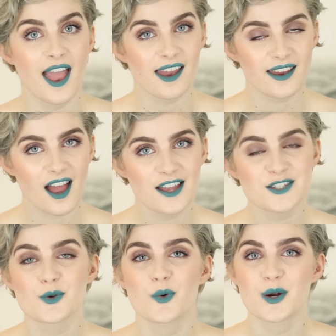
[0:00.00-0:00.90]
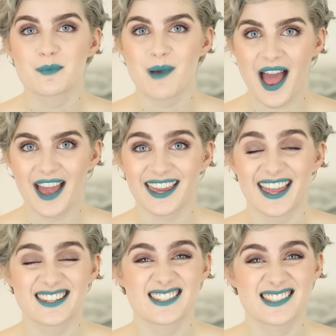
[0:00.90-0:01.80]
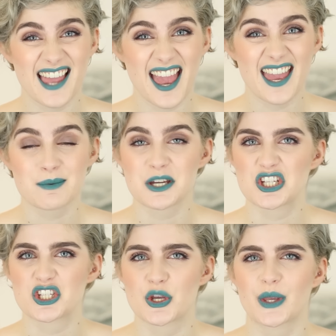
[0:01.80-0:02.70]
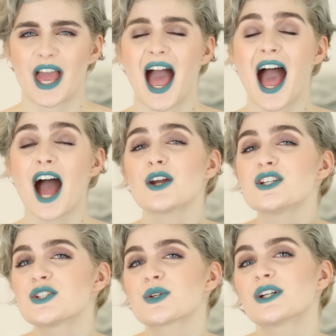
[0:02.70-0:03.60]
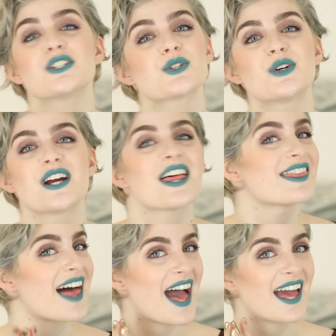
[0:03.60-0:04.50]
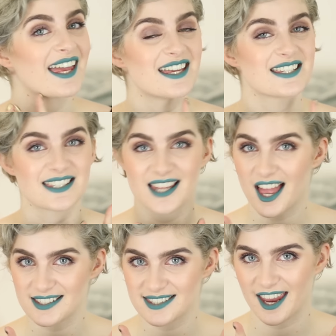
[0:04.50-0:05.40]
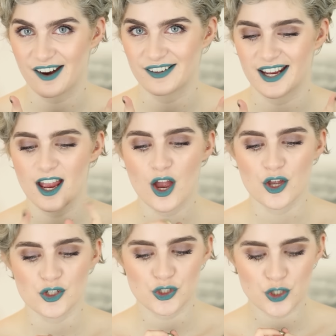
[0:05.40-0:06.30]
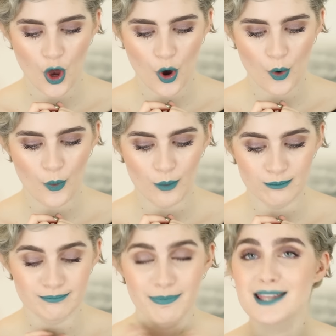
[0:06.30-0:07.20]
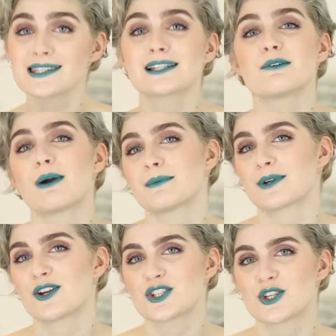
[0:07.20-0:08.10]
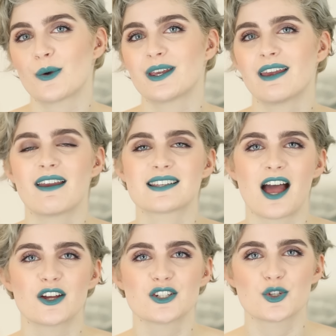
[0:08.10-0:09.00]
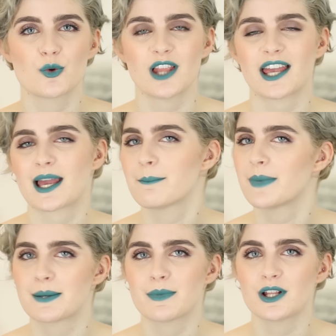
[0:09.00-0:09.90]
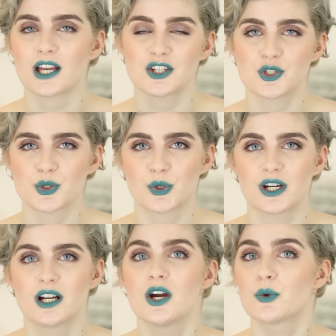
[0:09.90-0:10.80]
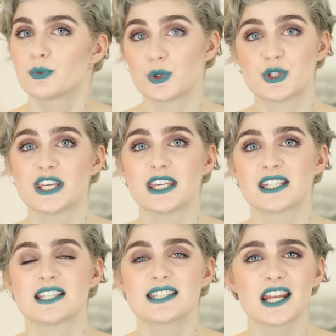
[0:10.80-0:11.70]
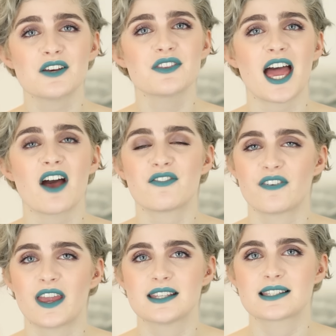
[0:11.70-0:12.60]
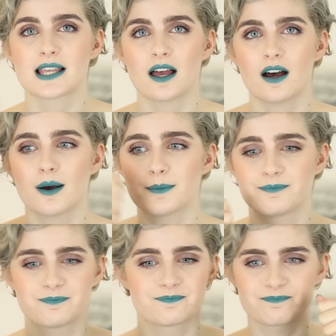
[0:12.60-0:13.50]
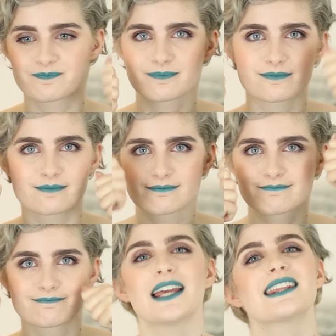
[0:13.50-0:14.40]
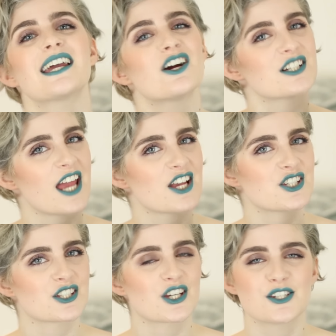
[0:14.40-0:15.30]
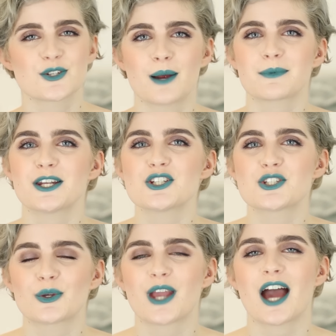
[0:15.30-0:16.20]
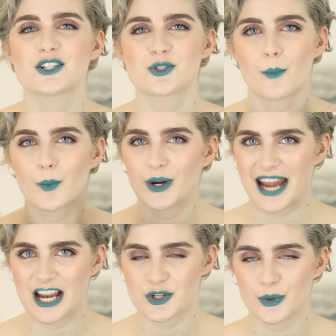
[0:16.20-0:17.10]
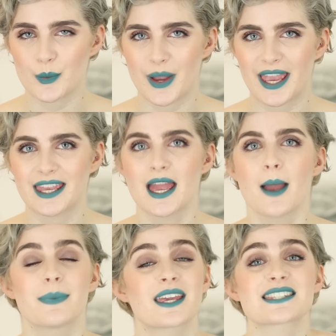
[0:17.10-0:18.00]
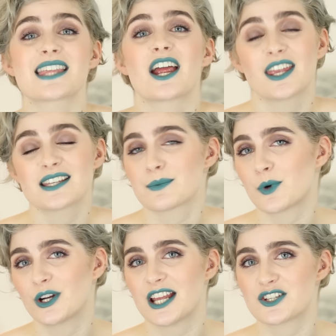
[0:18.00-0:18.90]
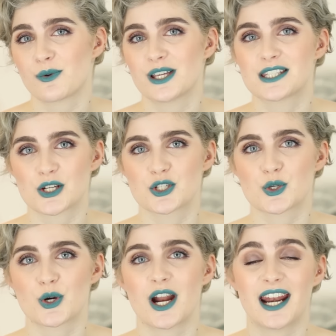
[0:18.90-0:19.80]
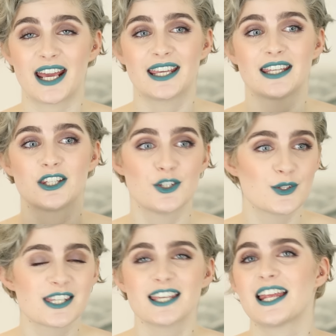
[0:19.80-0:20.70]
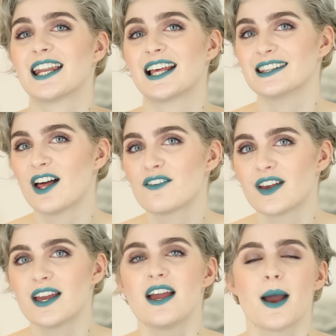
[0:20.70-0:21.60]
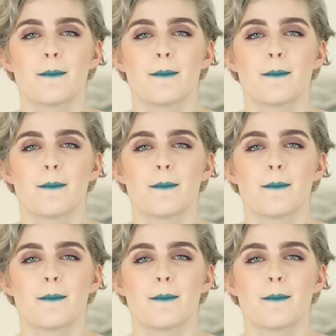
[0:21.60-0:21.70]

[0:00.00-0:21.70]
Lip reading: Hey guys, we're back and today I'm gonna show you how to do contour that is not scary. So basically what I'm gonna show you is how to do like a minimal contour routine. Instead of that face, like the Kardashian contour, I'm gonna show you how to do a more natural way because there is a more natural way to contour and I use it and I love it.